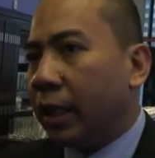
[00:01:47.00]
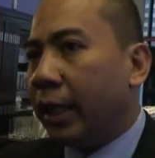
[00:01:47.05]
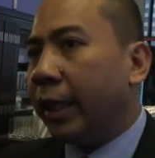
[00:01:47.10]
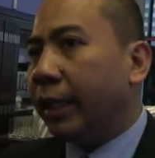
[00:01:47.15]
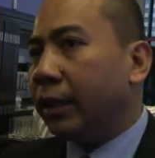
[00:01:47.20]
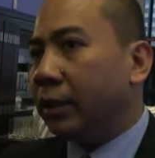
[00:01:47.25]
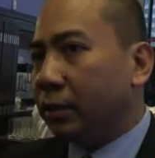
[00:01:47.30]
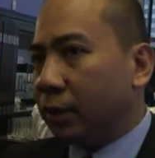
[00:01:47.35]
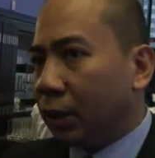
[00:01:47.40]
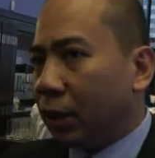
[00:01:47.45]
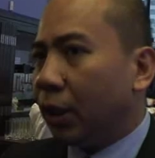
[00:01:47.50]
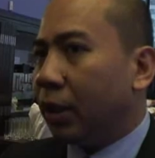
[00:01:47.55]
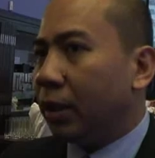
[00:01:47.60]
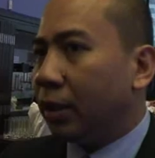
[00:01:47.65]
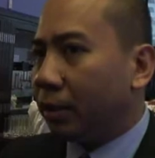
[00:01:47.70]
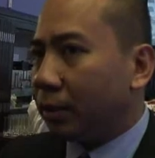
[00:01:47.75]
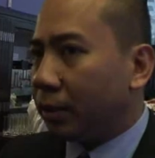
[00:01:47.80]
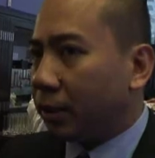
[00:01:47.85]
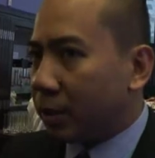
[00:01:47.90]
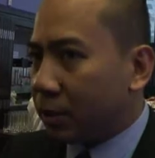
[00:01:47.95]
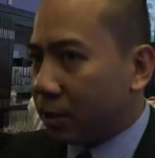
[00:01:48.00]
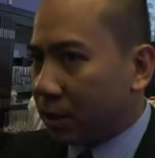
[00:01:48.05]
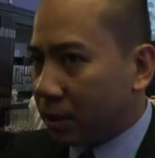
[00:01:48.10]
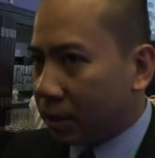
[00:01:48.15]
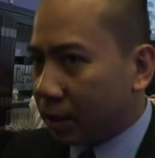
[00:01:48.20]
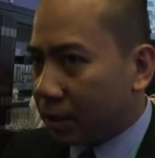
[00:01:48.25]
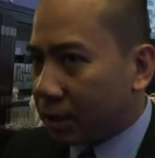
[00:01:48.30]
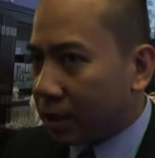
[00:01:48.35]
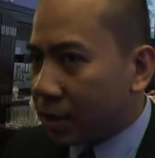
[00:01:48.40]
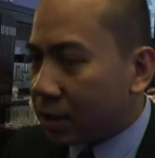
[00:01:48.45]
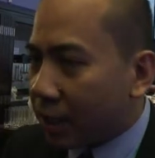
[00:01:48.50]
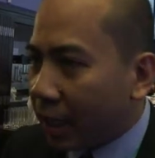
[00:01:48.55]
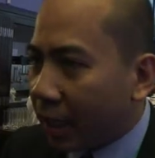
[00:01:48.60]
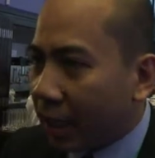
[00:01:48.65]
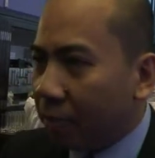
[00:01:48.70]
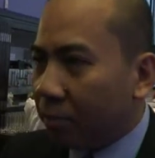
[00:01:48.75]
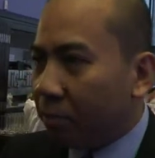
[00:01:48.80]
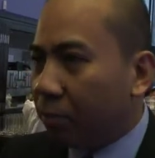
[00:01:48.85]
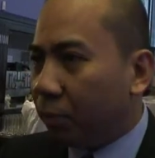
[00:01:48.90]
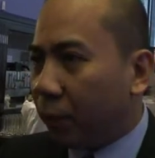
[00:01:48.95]
and you know it's it's the
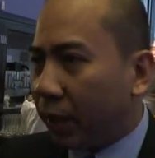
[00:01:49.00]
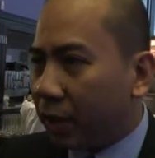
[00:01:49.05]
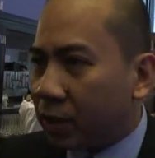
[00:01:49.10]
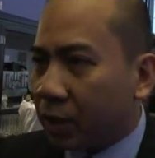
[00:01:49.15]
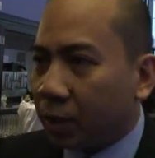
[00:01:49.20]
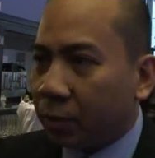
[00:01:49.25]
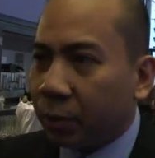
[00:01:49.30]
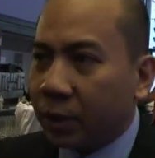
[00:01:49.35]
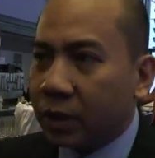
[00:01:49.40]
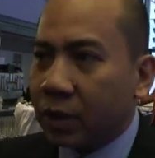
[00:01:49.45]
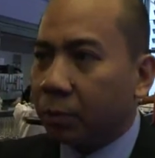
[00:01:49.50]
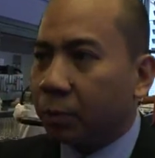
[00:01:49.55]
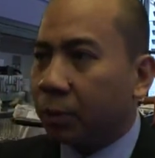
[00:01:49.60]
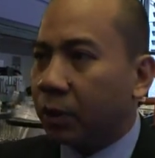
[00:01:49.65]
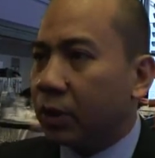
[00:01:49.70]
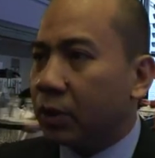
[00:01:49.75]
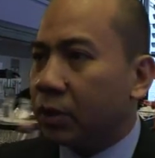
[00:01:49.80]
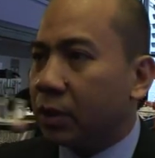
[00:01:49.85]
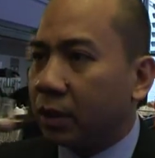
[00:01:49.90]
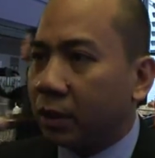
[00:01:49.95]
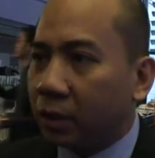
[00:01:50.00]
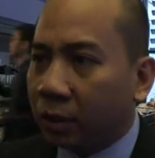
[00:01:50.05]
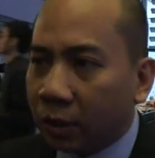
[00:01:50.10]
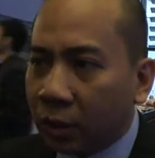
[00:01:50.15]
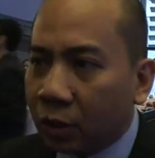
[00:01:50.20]
same basic principles that yeah.